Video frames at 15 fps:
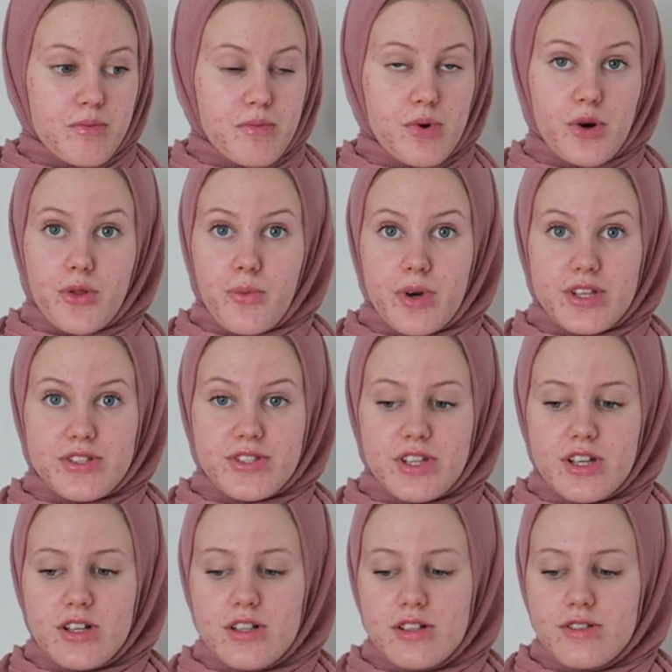bought
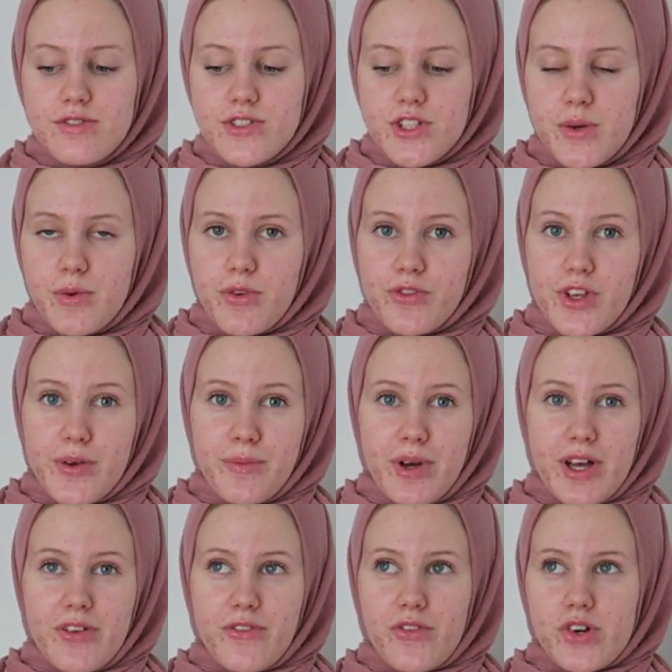myself, some of them
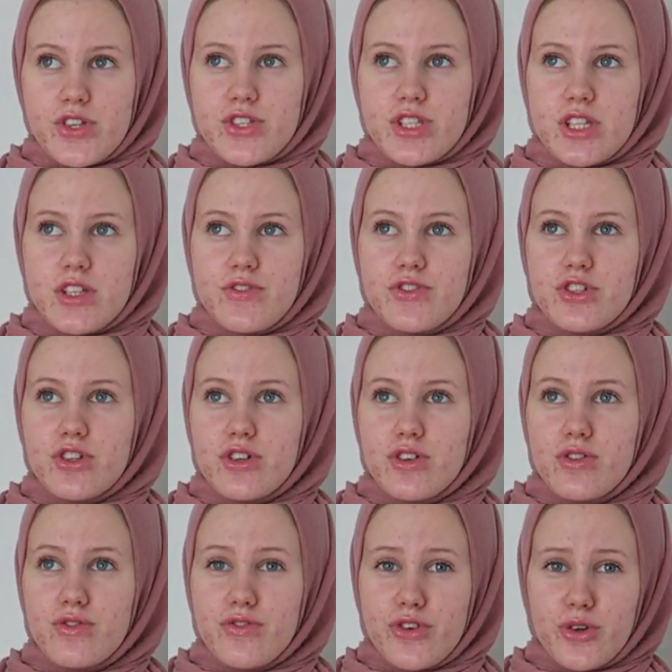I've received
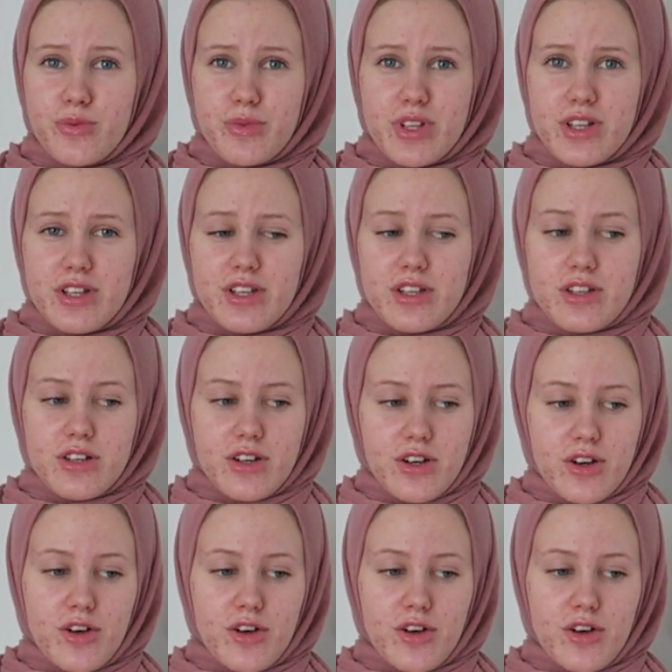from like